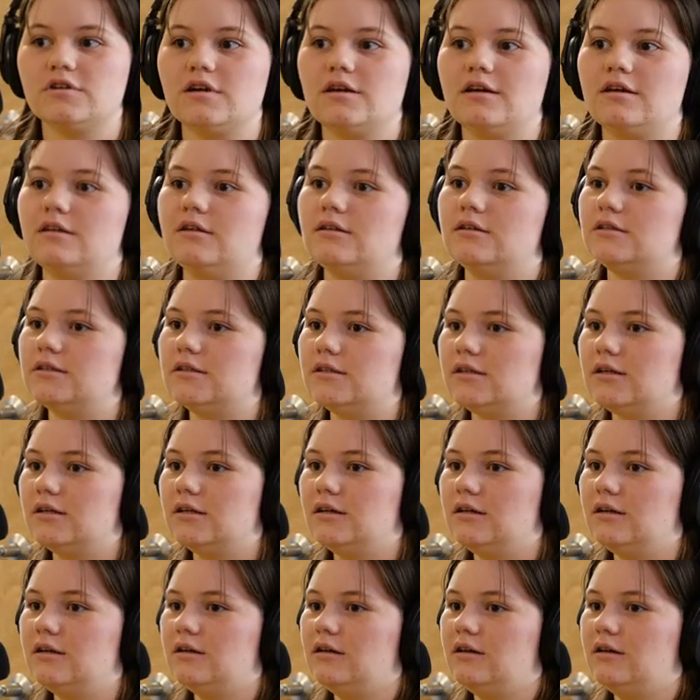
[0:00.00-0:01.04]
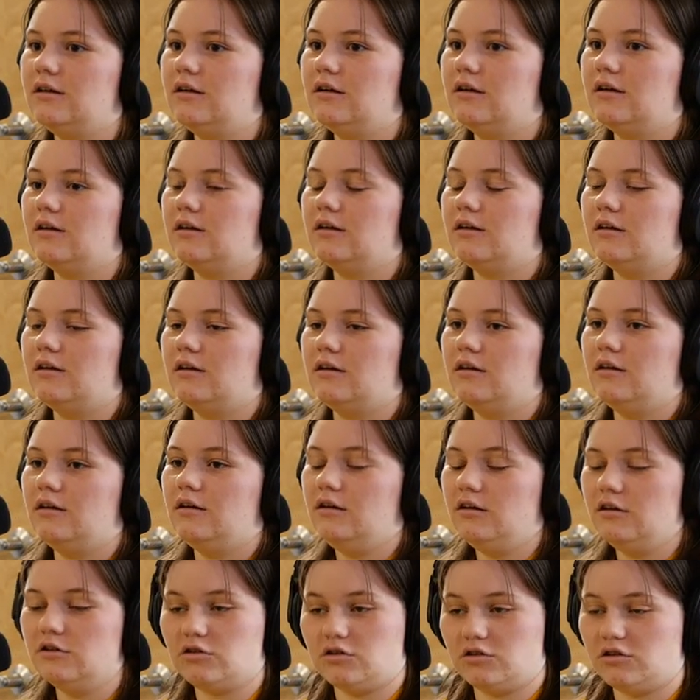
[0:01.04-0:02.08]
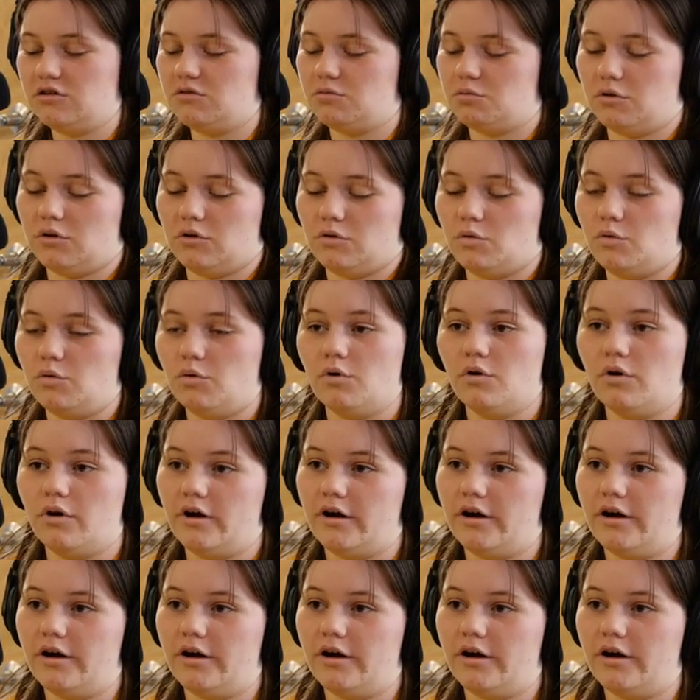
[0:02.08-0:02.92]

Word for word: and it's just really cool.